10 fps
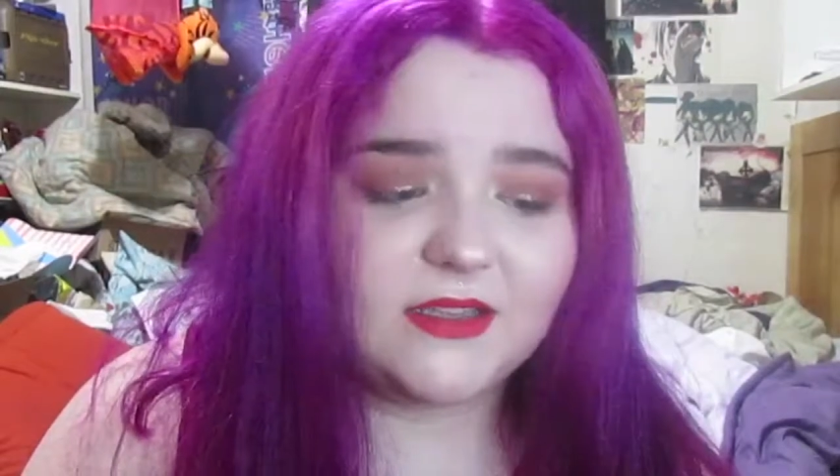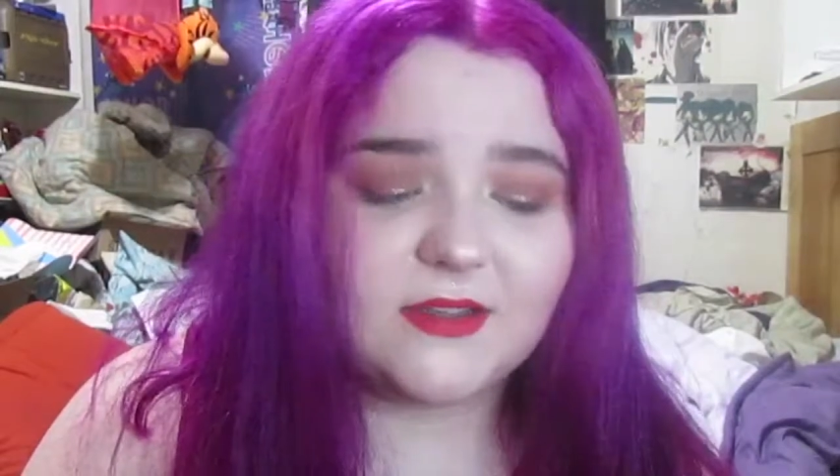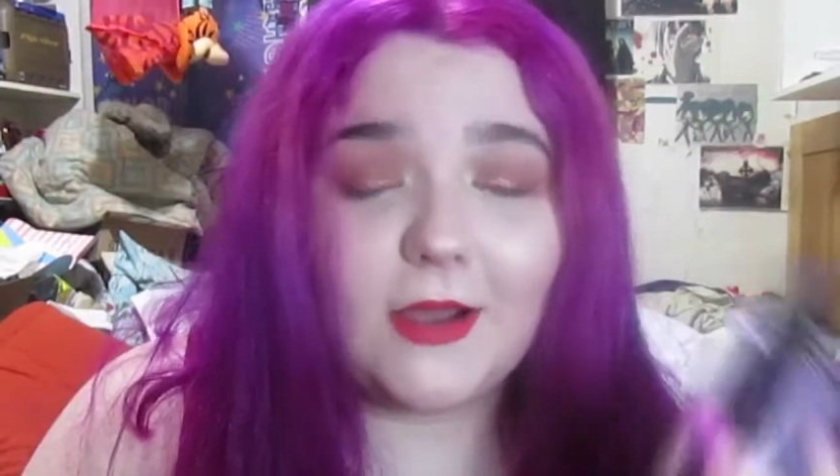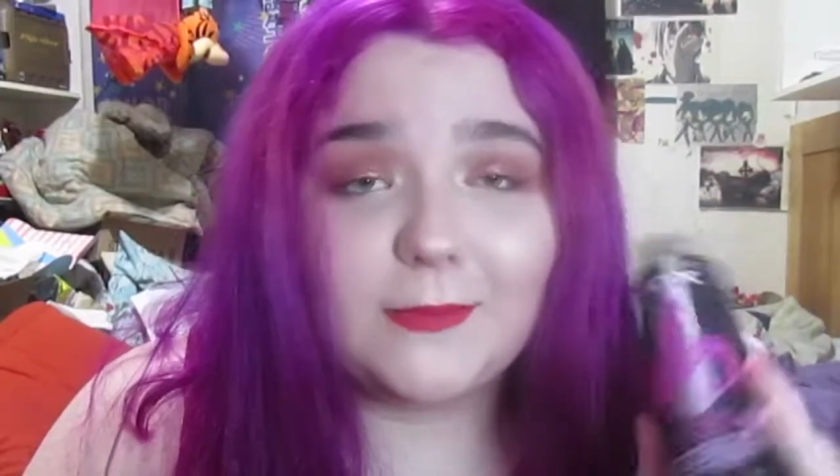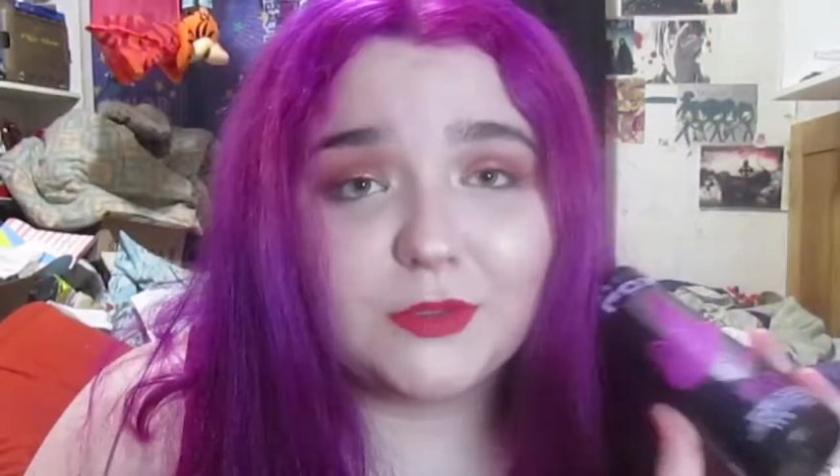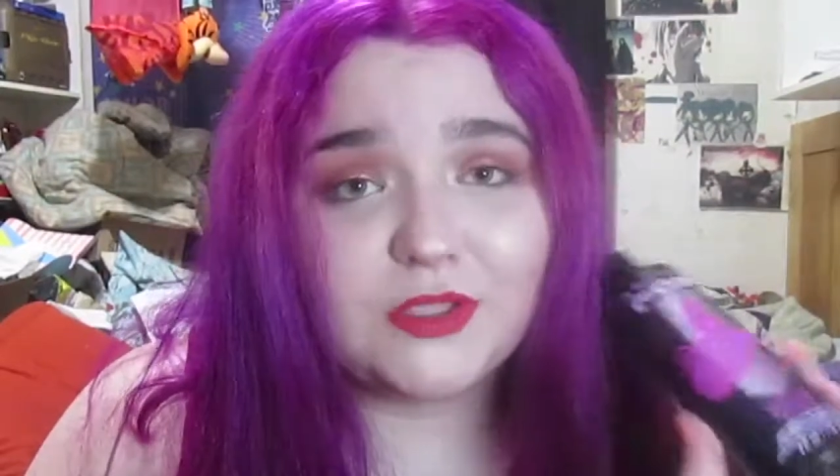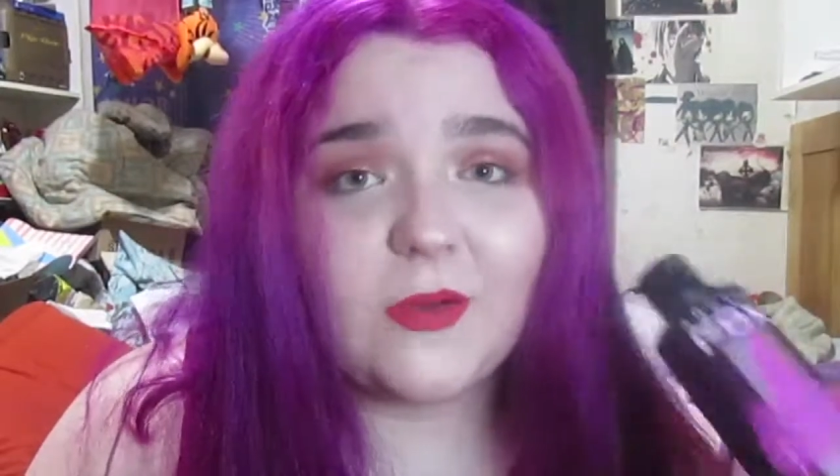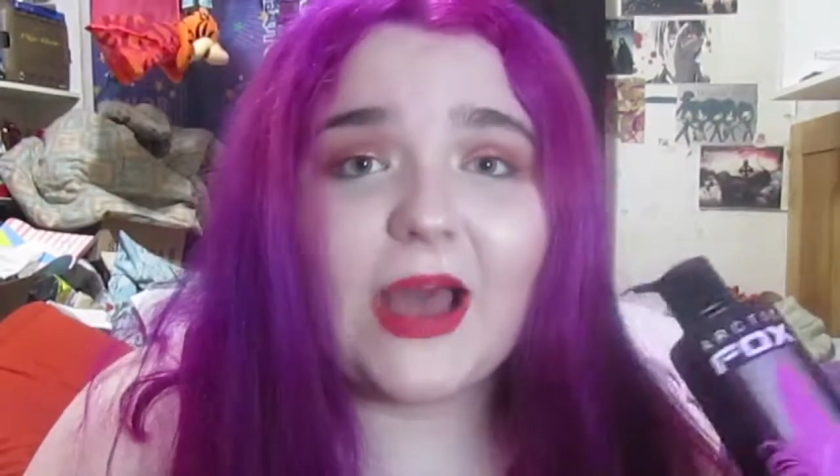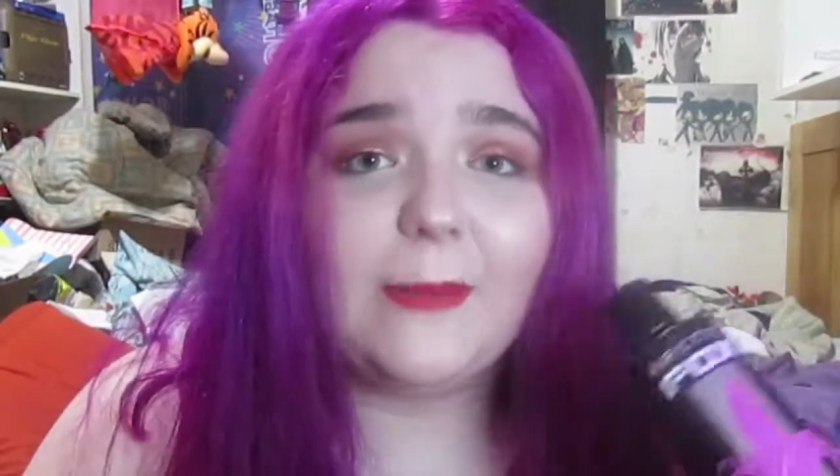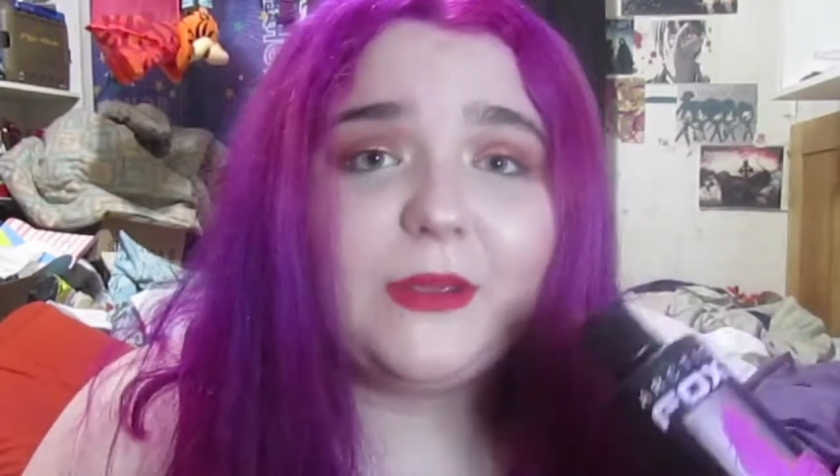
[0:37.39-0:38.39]
so I'm
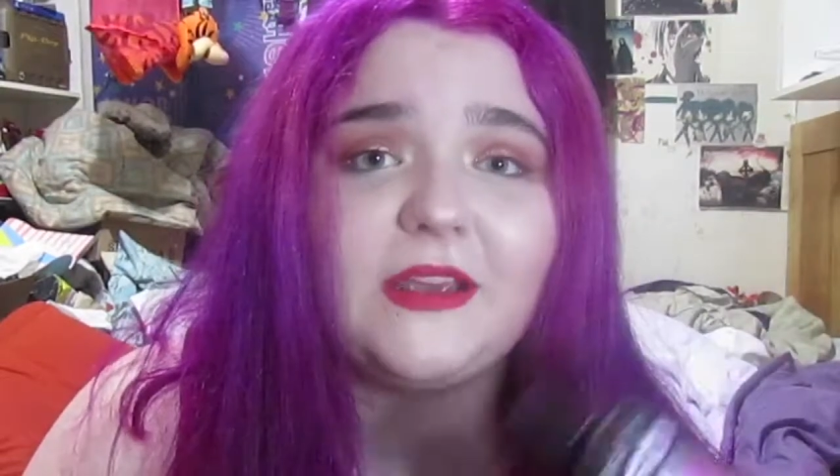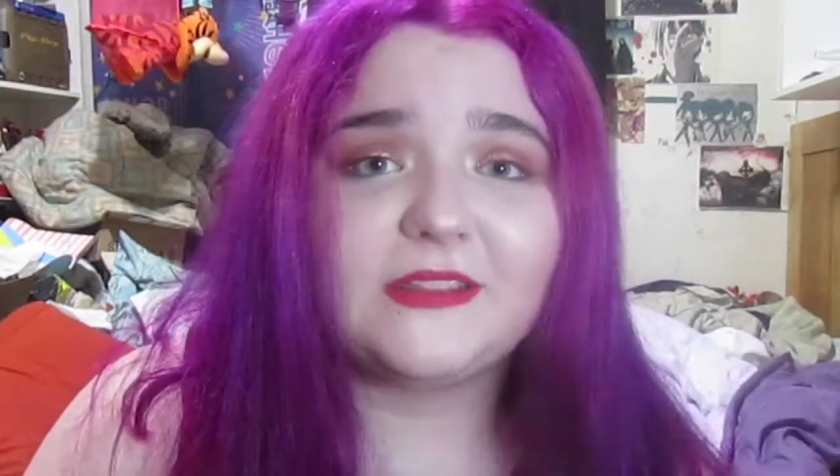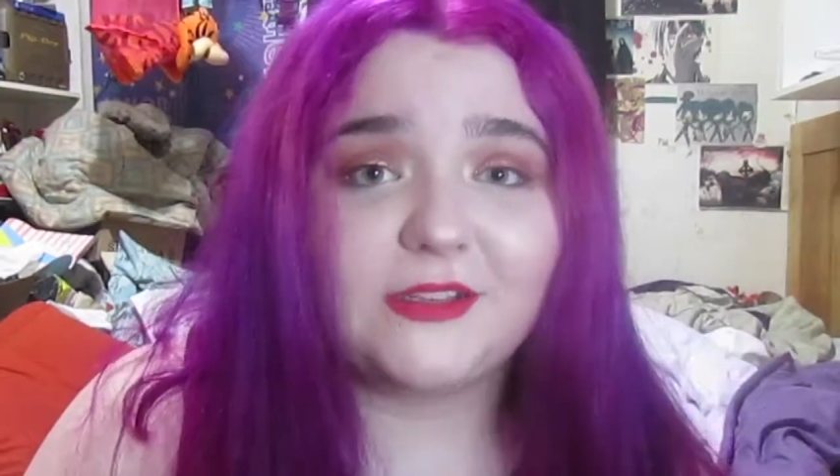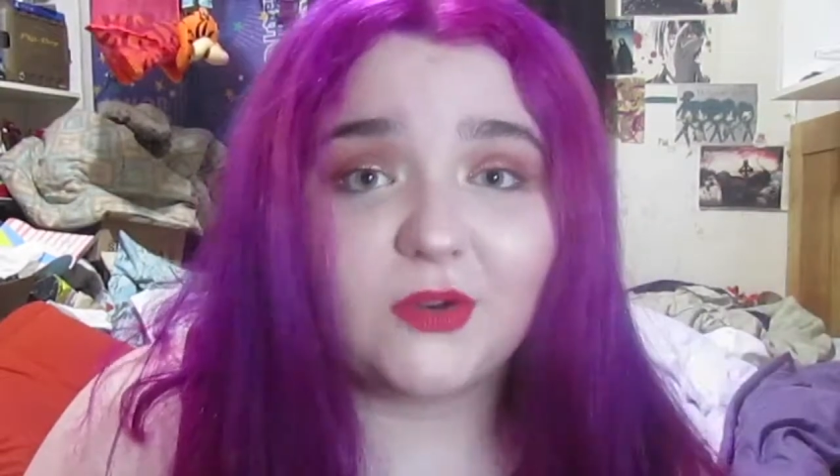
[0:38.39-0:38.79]
so happy because I